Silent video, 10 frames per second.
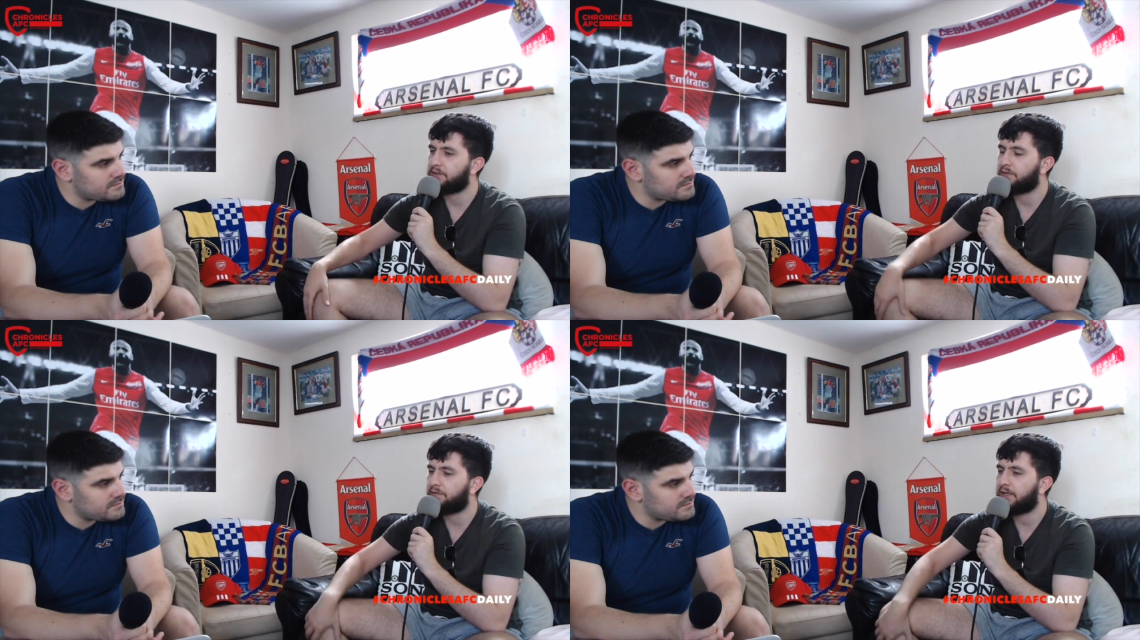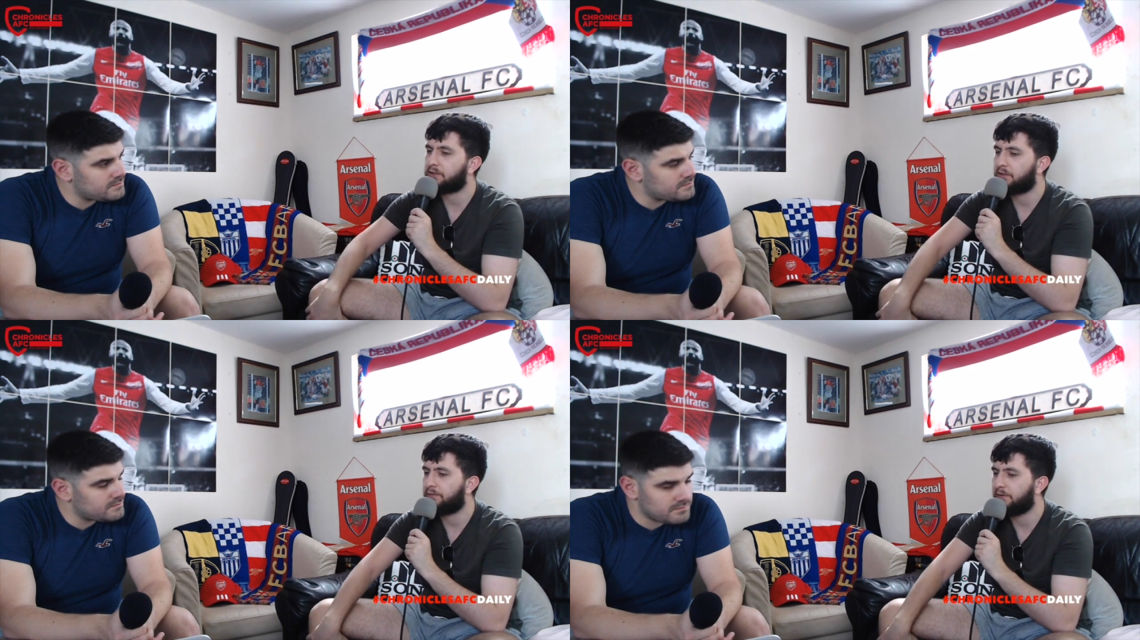Speaker 1: and the
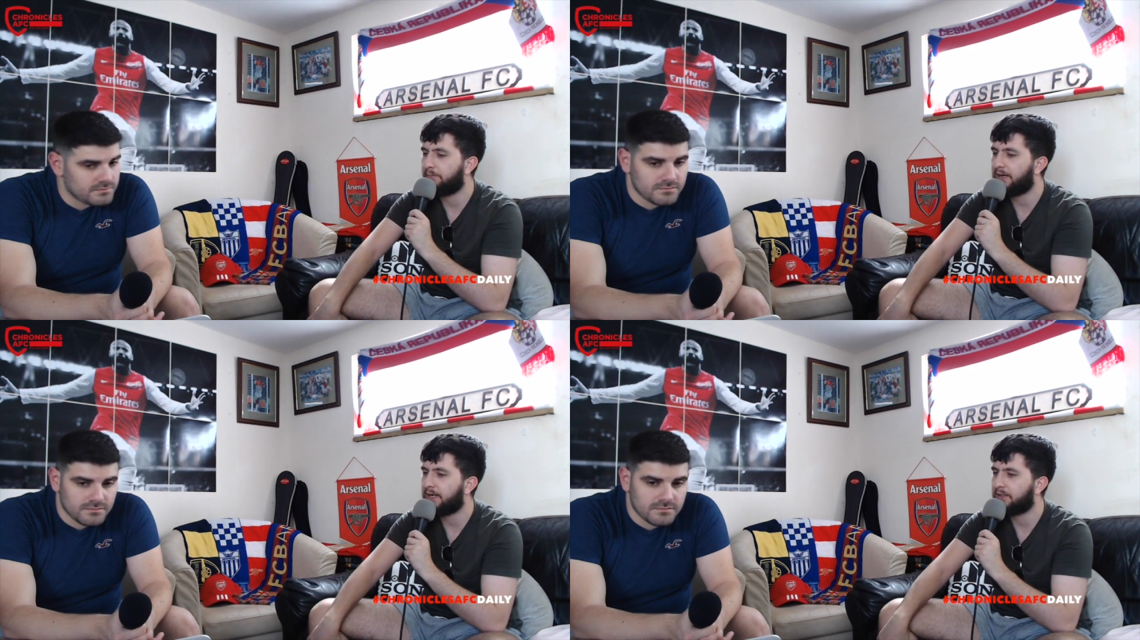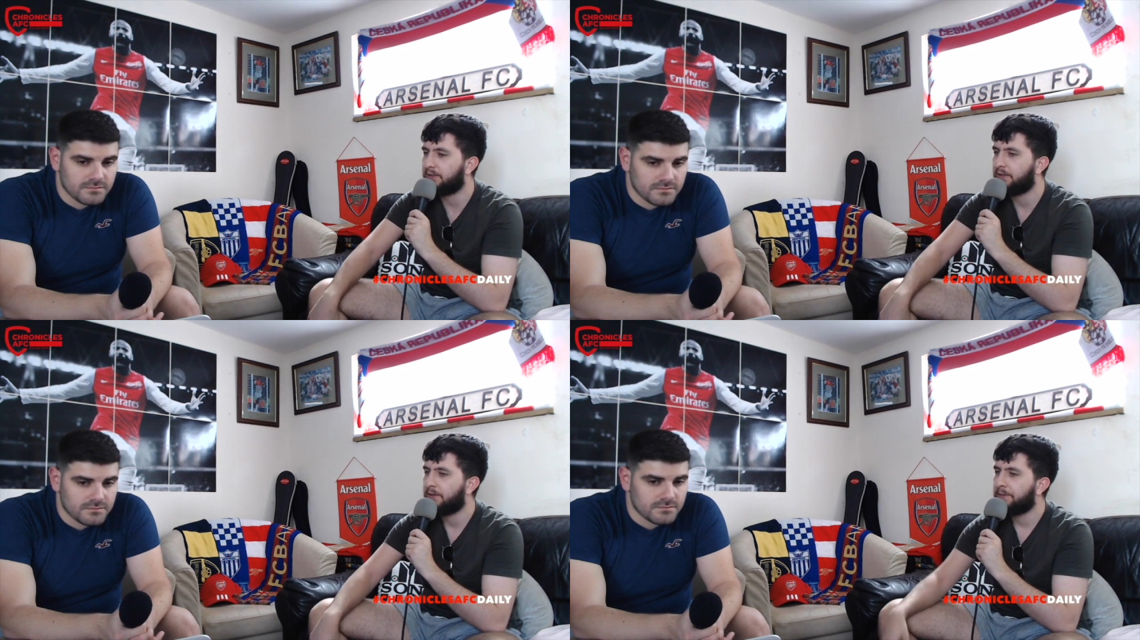fans love them back
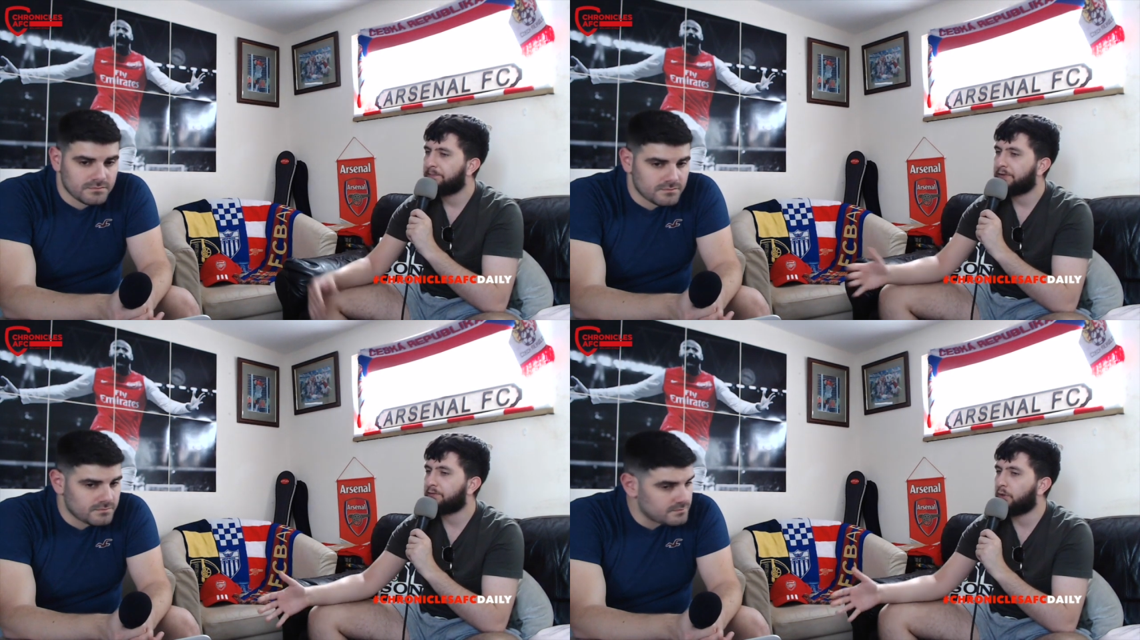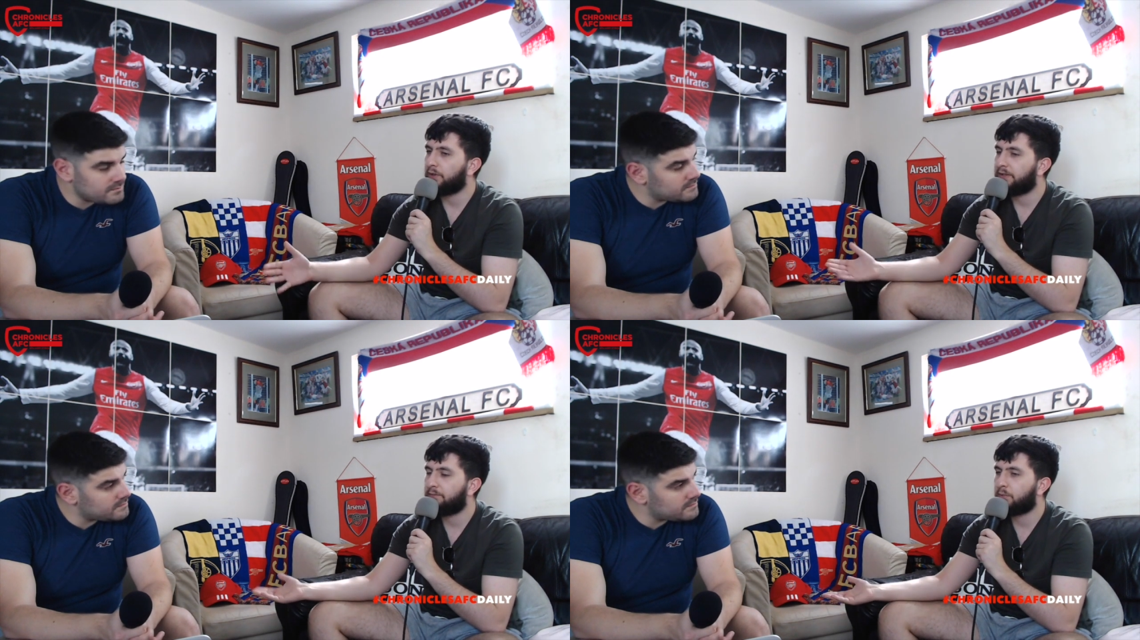and they've
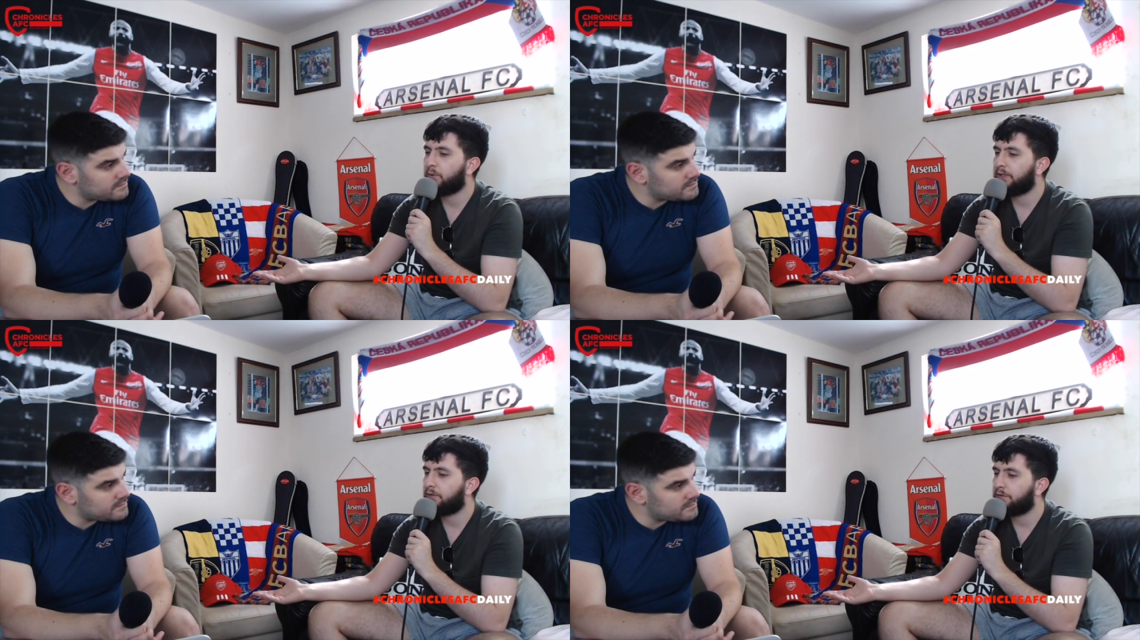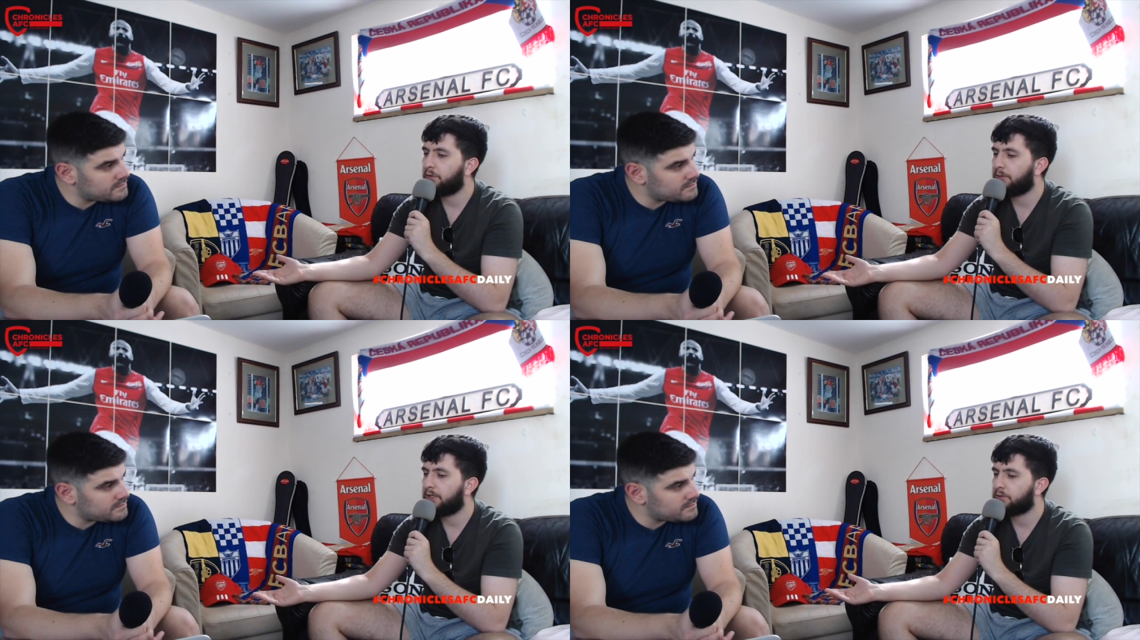got they've brought in a
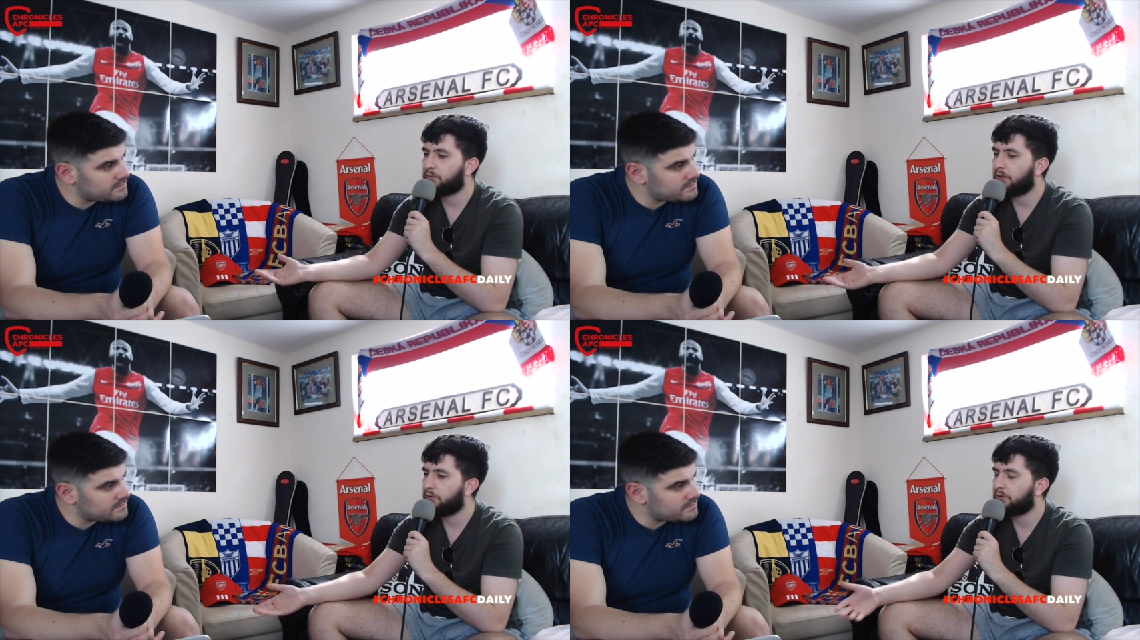few players as well.